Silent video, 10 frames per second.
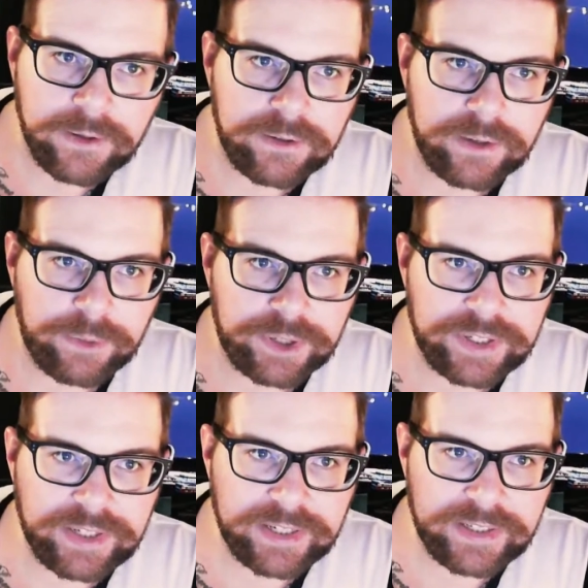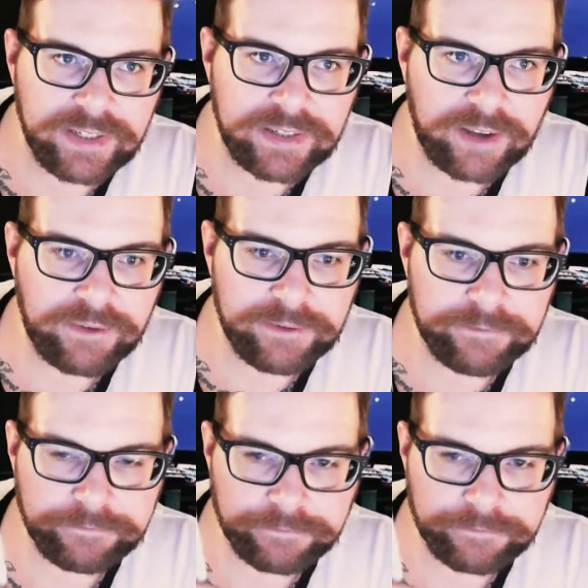number 67.